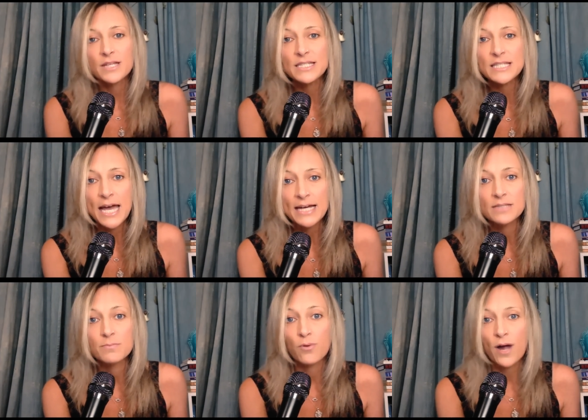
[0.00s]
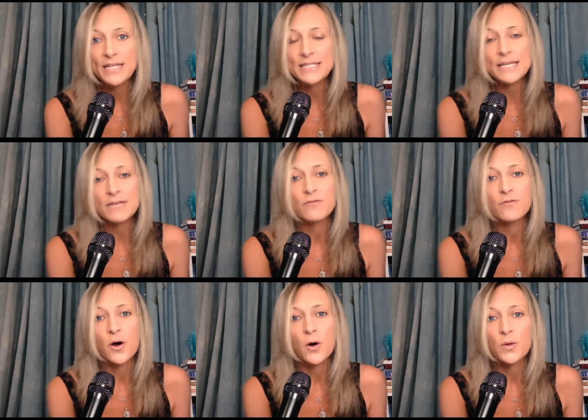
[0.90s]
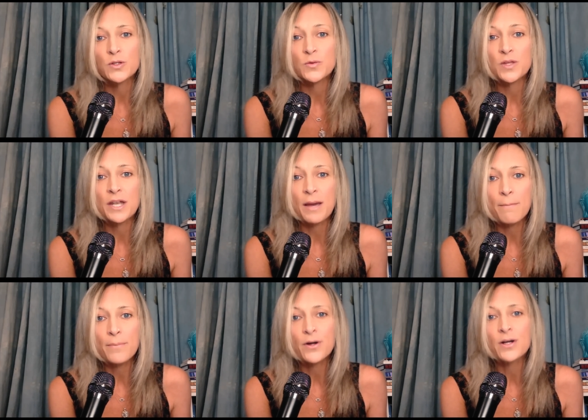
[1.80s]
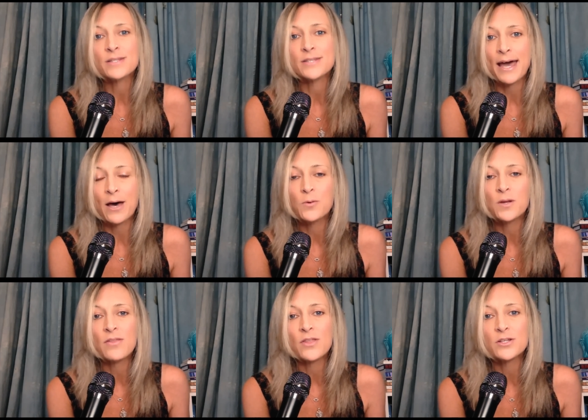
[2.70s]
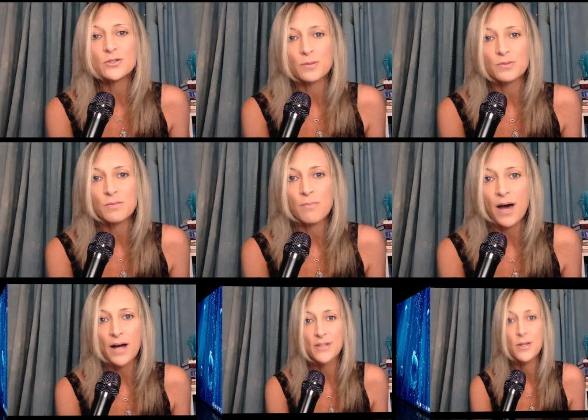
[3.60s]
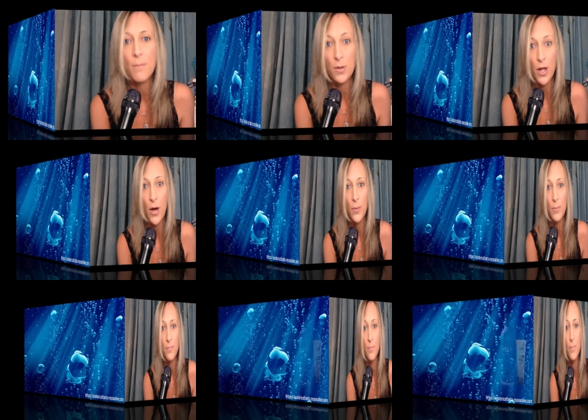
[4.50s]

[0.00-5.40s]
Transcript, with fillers: please text Brice Info to the number down in the description box below.